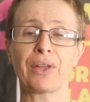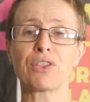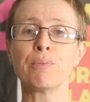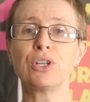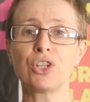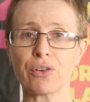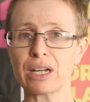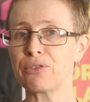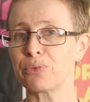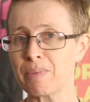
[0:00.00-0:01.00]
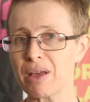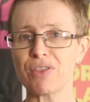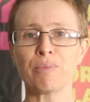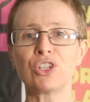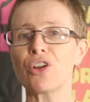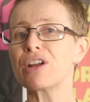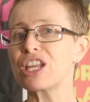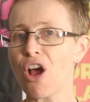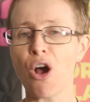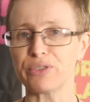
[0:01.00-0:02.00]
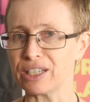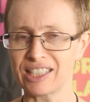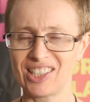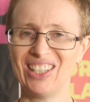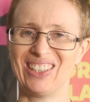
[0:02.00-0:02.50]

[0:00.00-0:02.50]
the majority of women, the majority of us